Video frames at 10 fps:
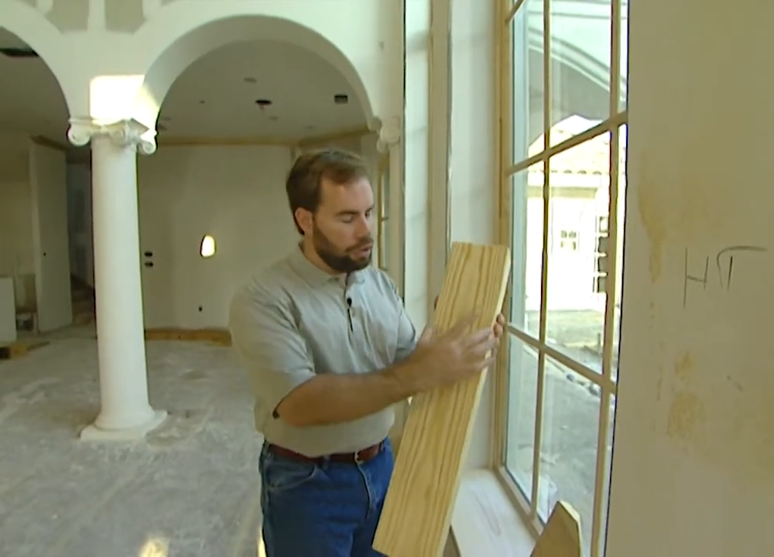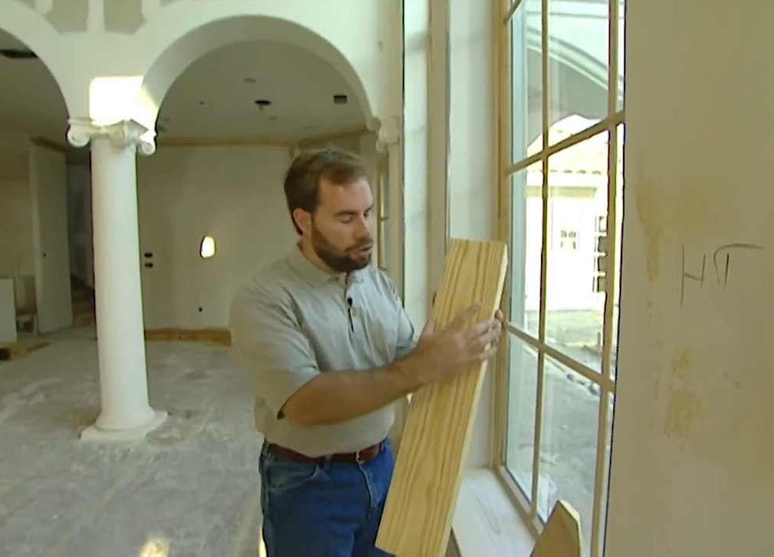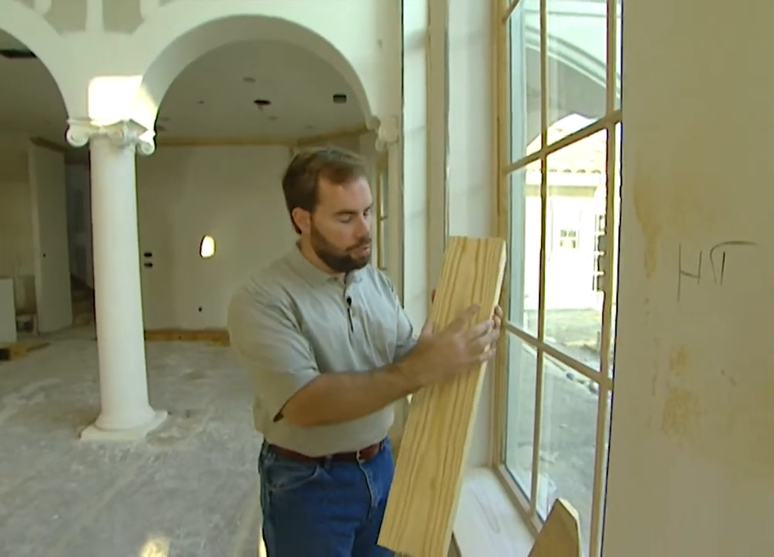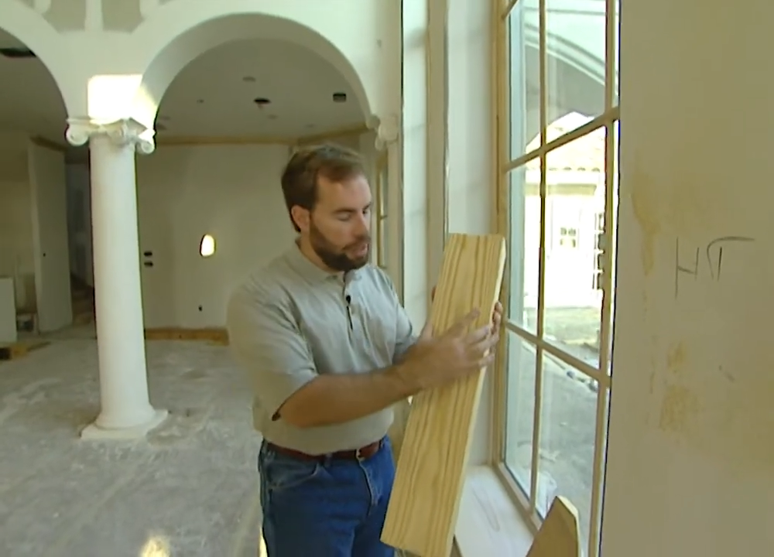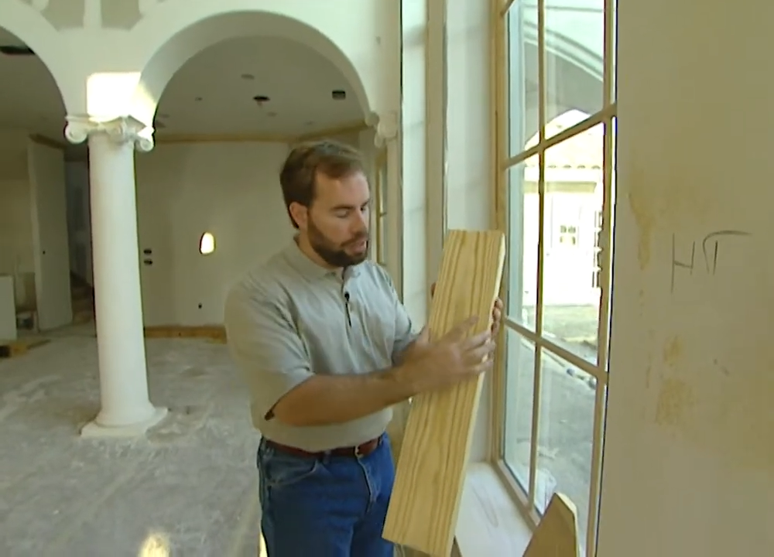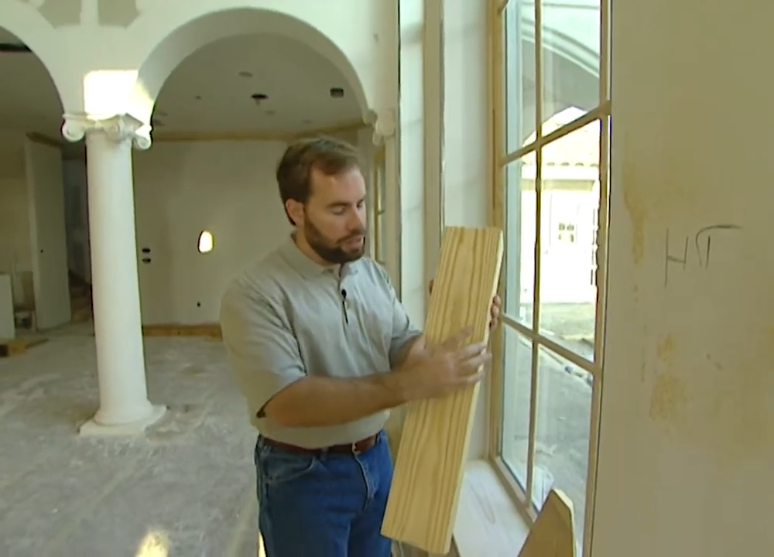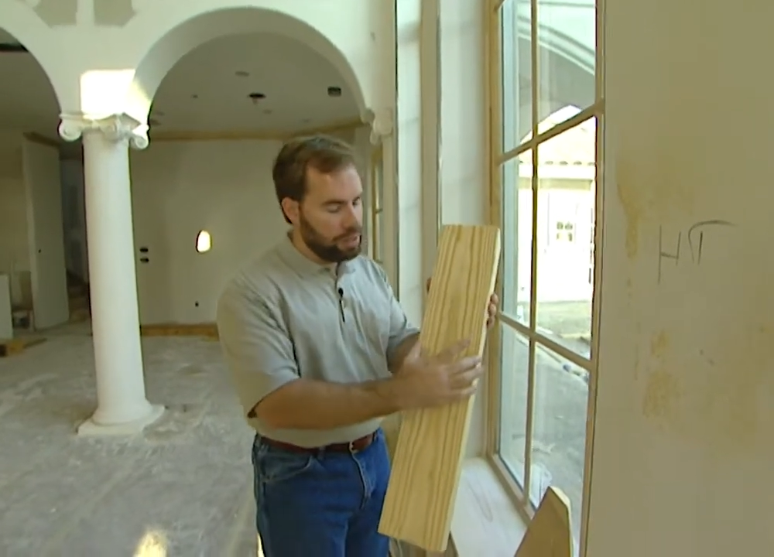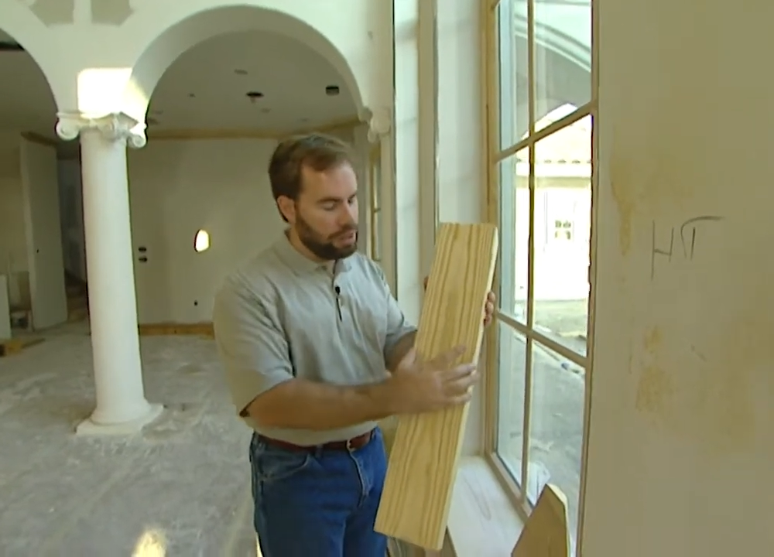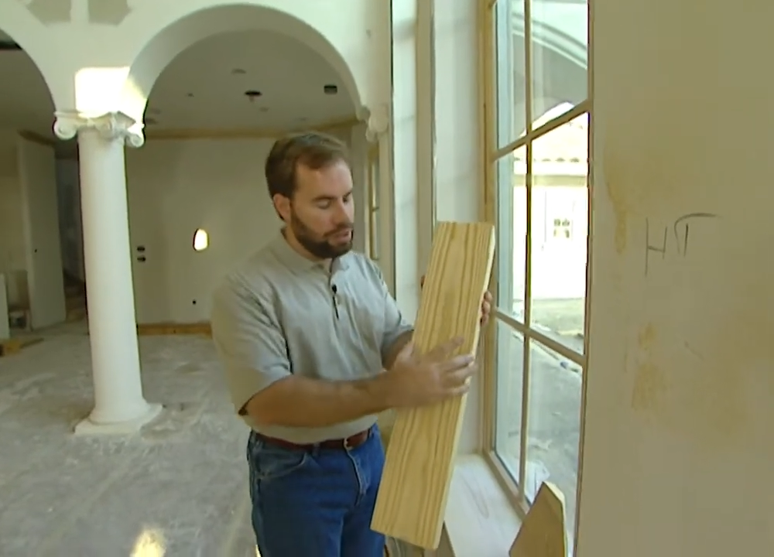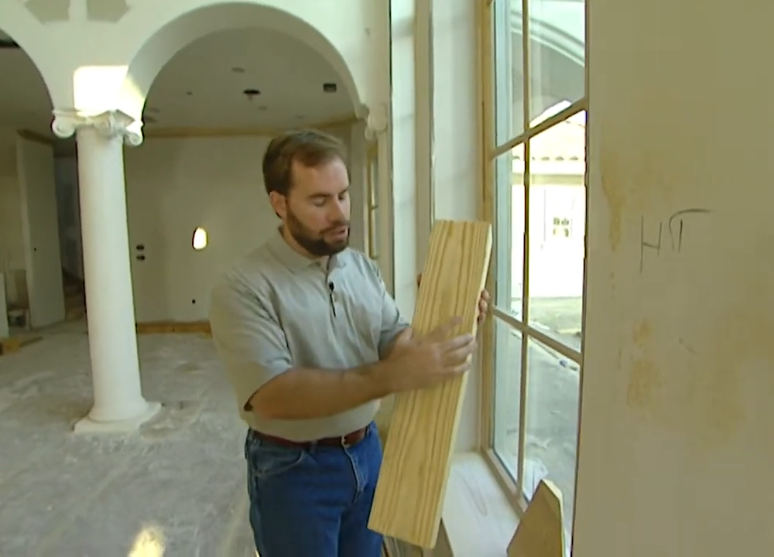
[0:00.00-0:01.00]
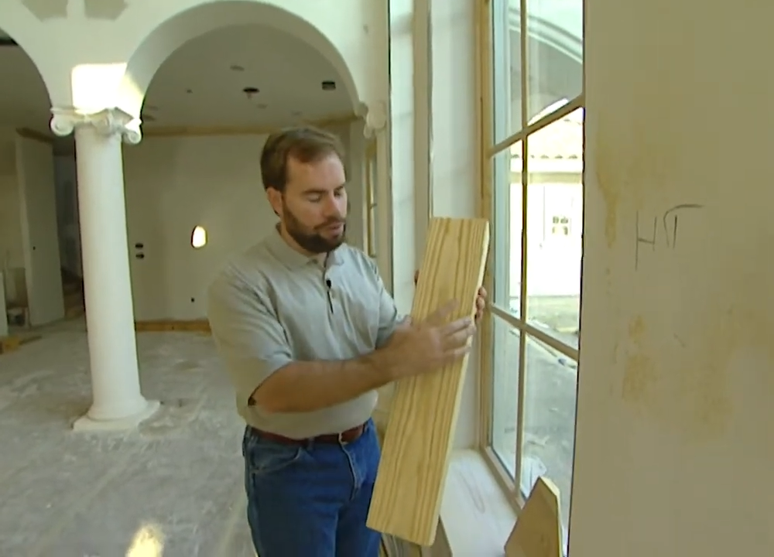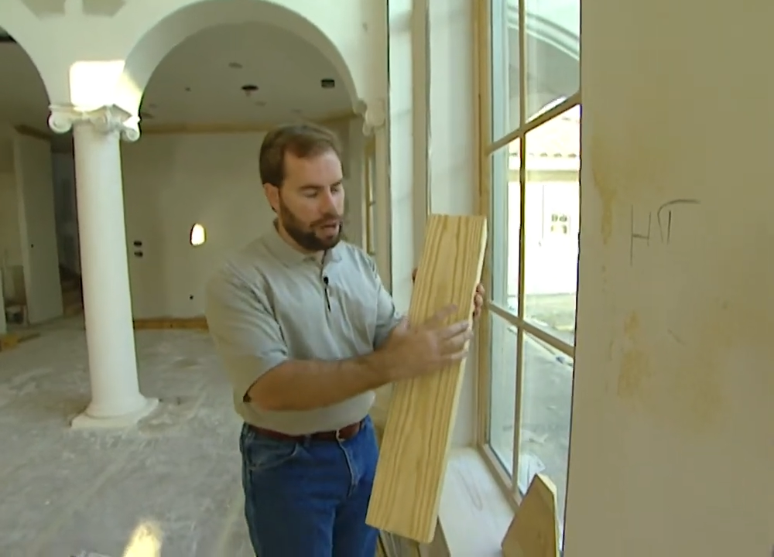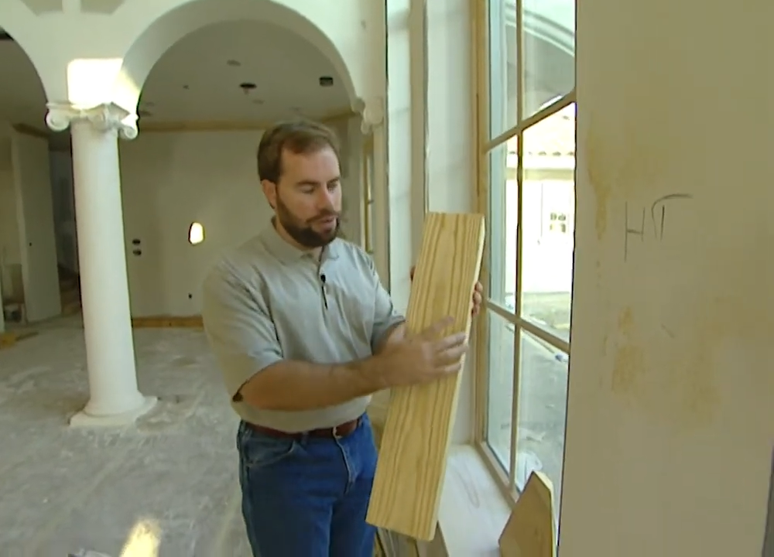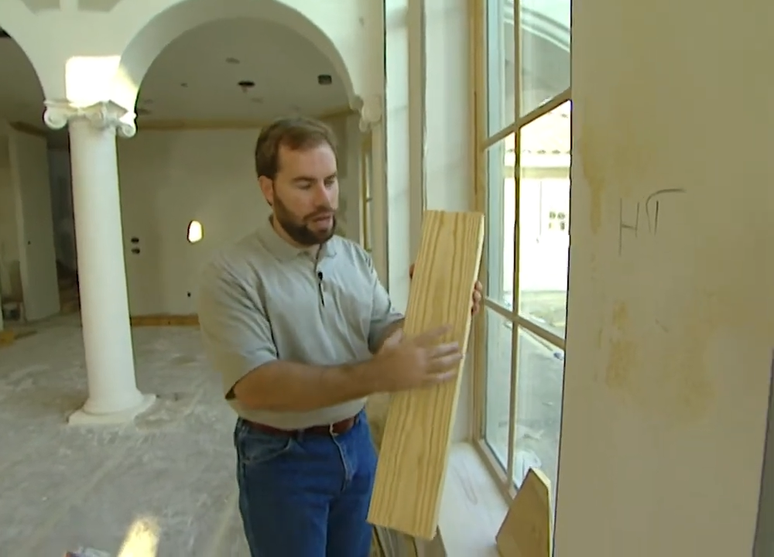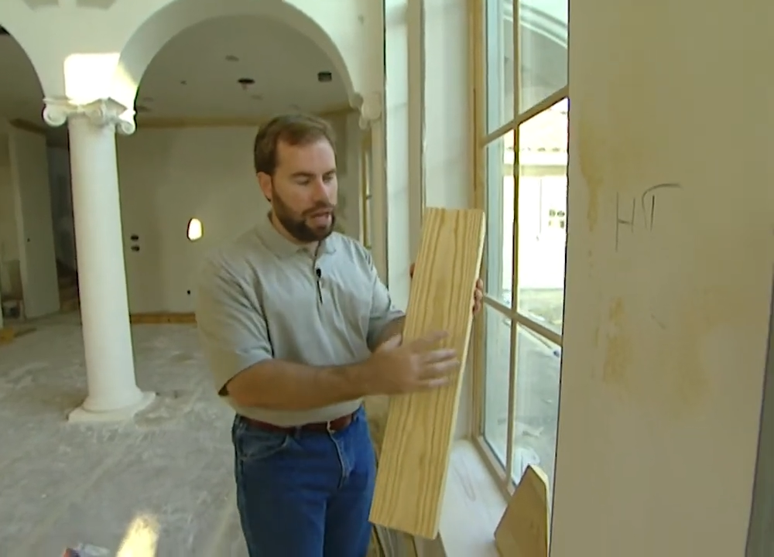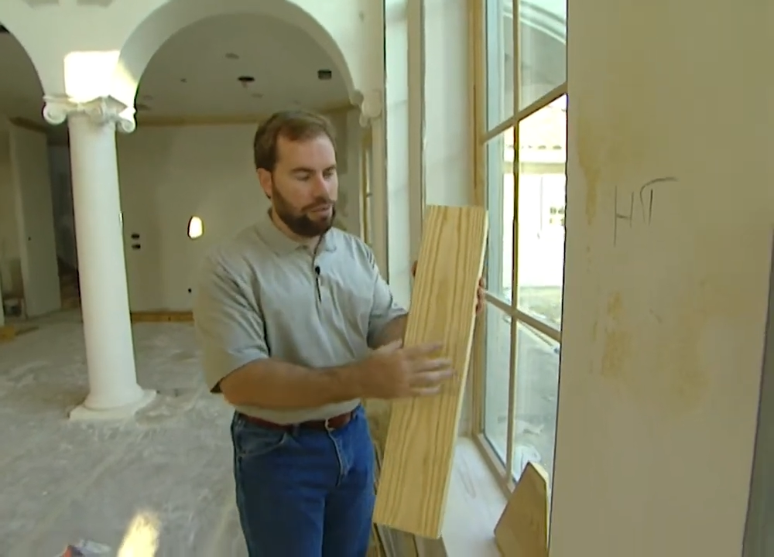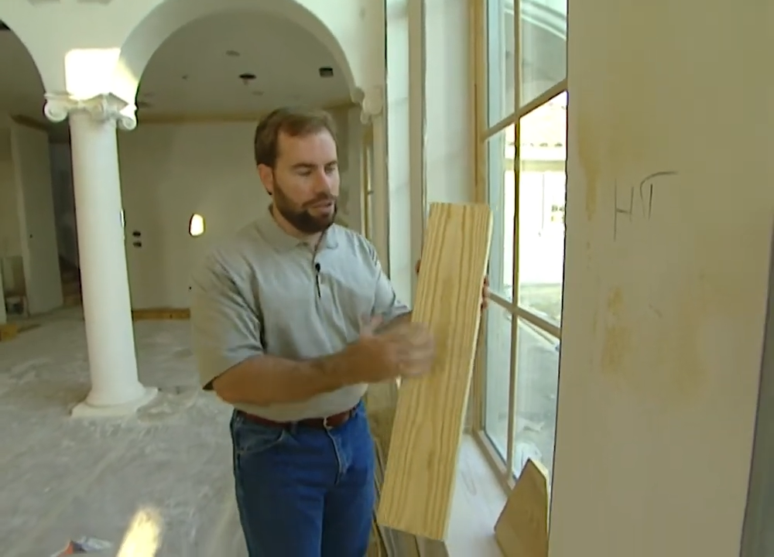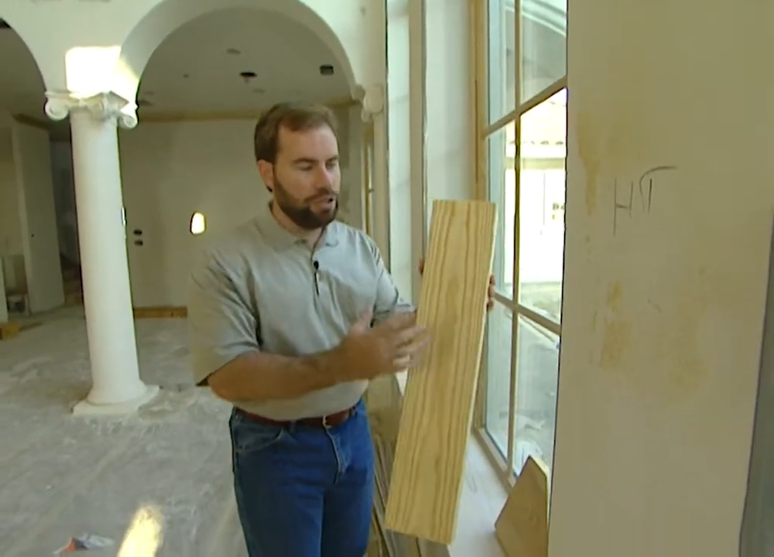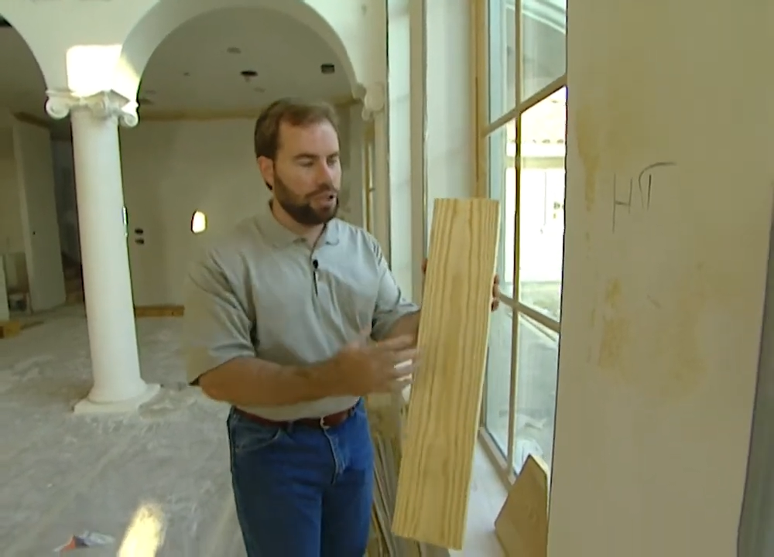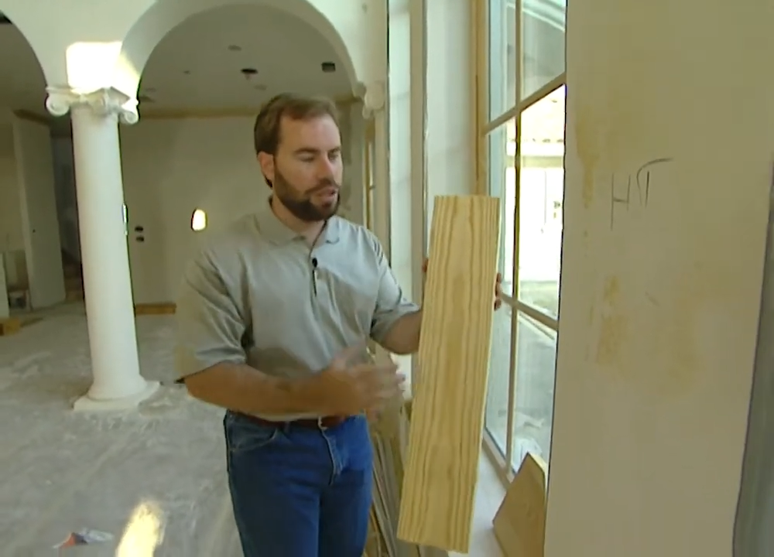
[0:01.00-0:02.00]
2 by 6 is 5.5
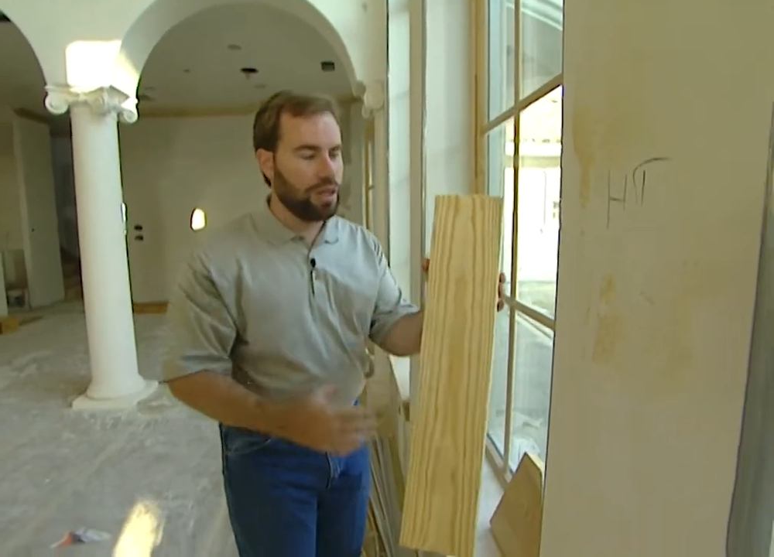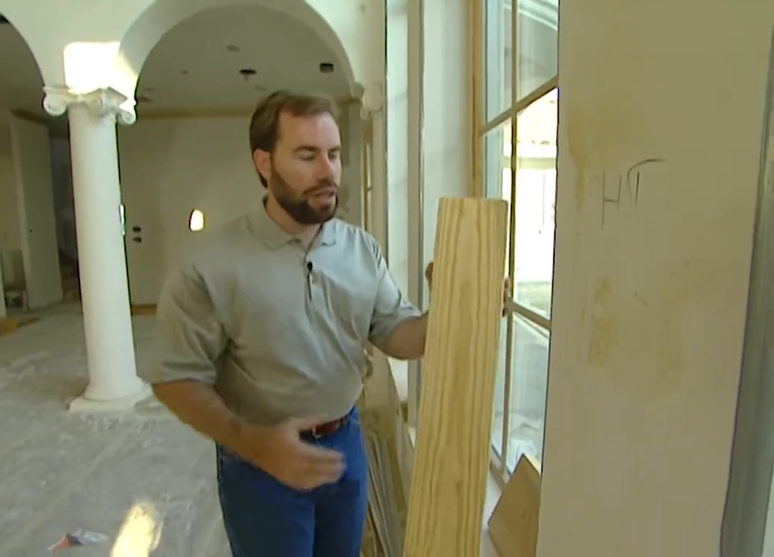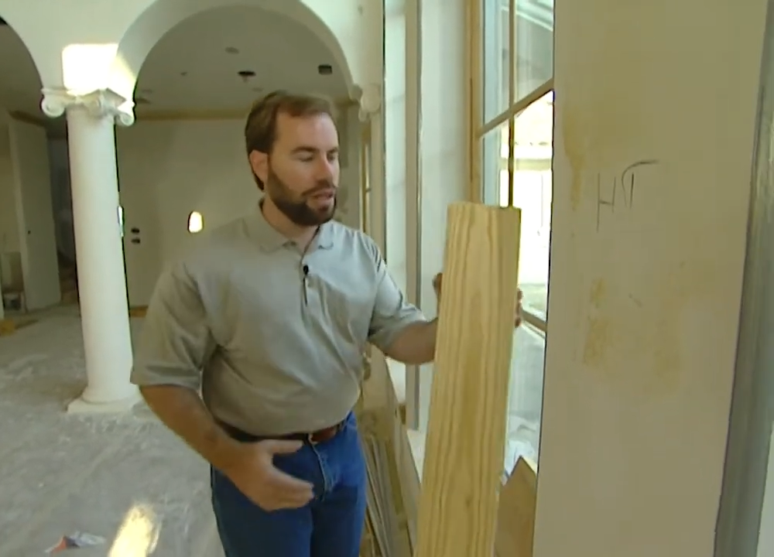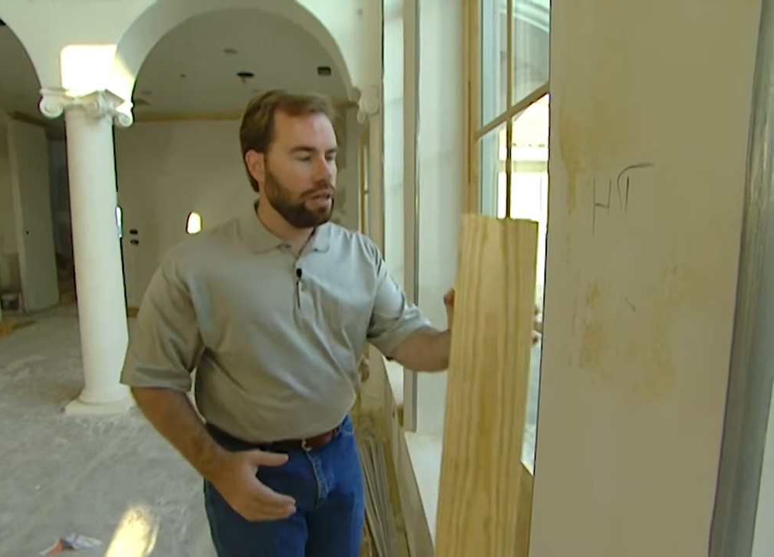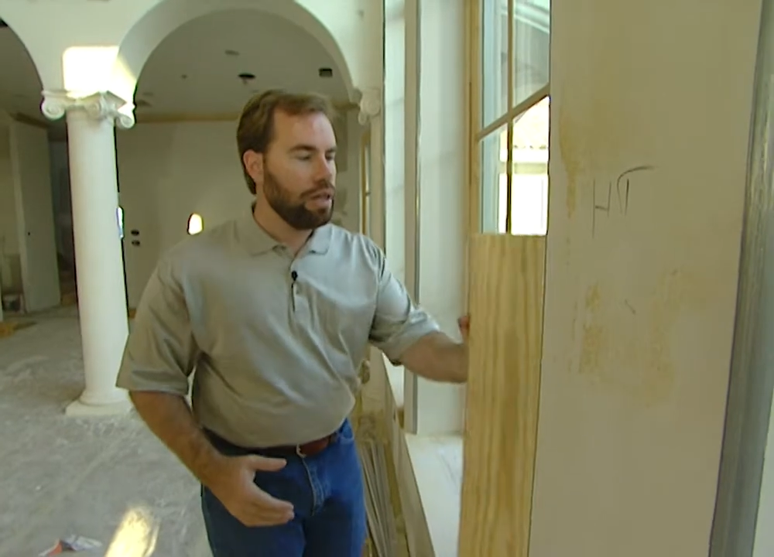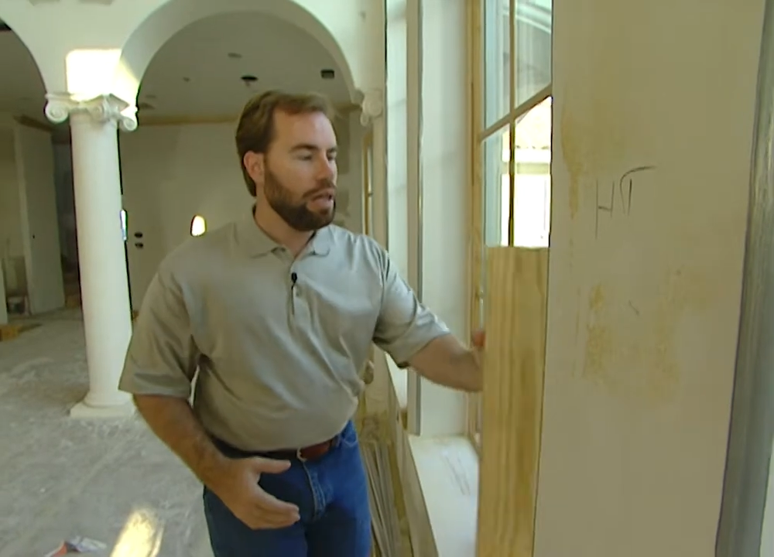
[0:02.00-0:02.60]
inches thick,